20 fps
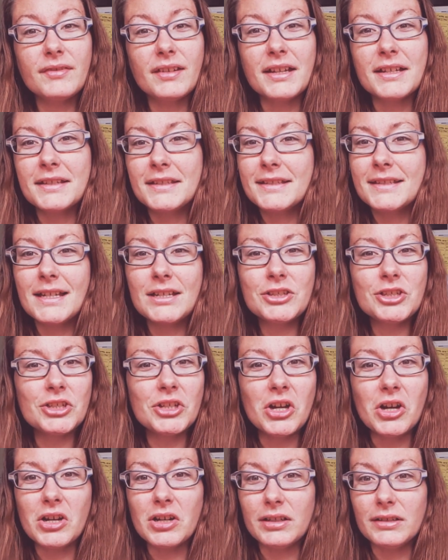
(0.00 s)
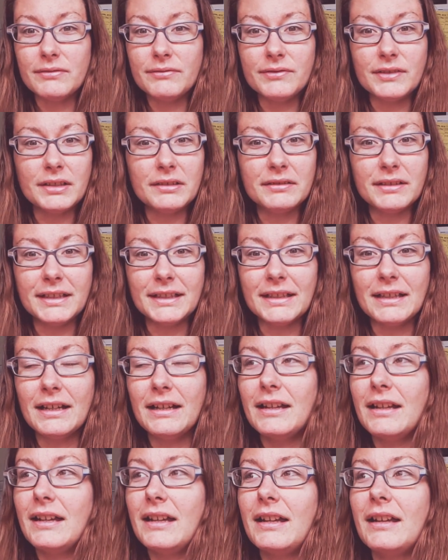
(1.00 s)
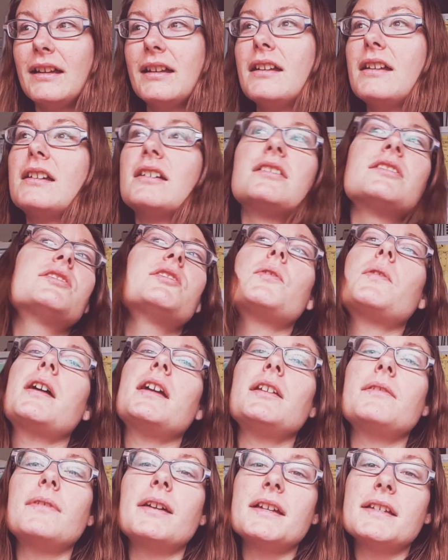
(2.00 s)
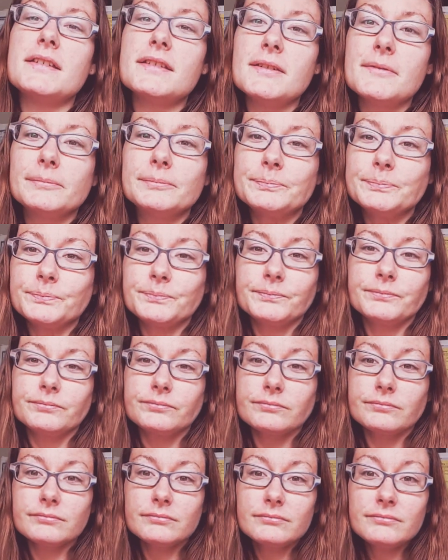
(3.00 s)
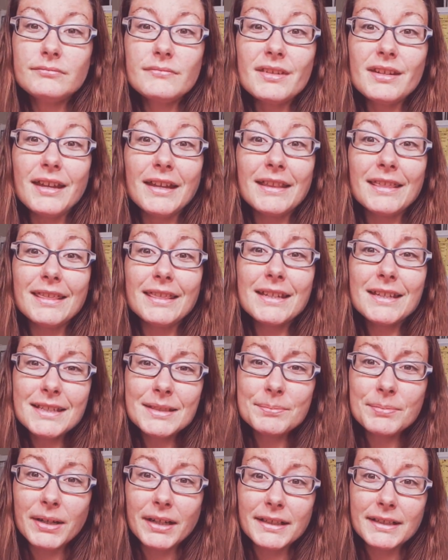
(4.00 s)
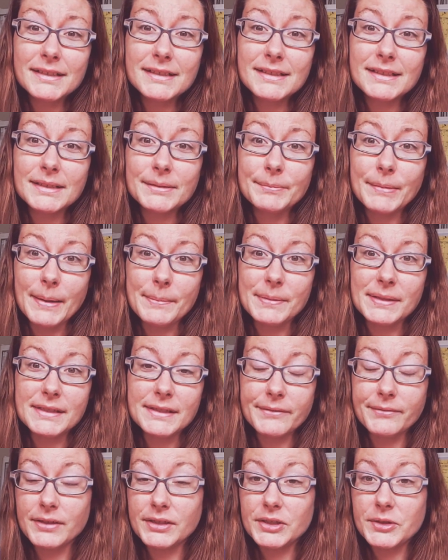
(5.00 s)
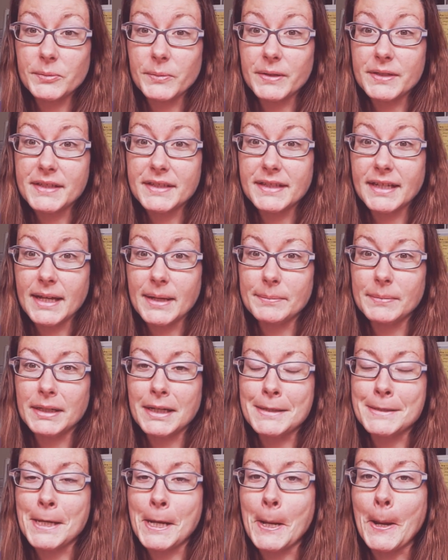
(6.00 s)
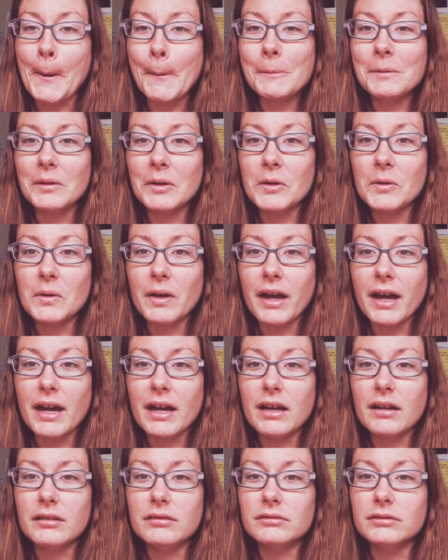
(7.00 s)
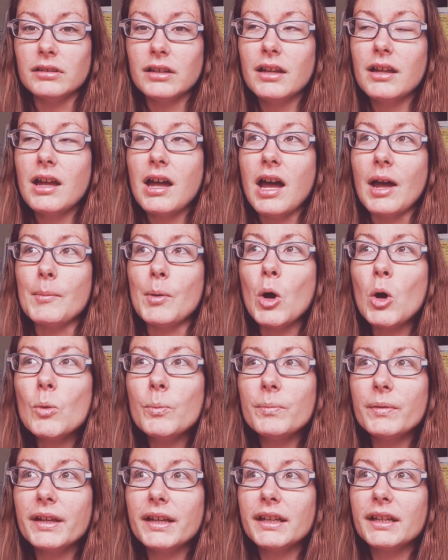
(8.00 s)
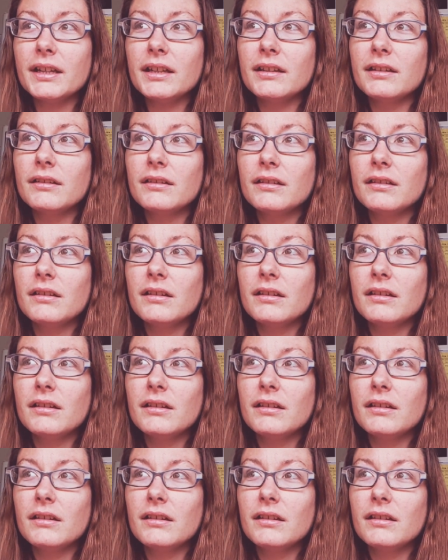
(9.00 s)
it's such an odd feeling. So anyways, this pregnancy might be different towards the end because I don't know how. I'm hoping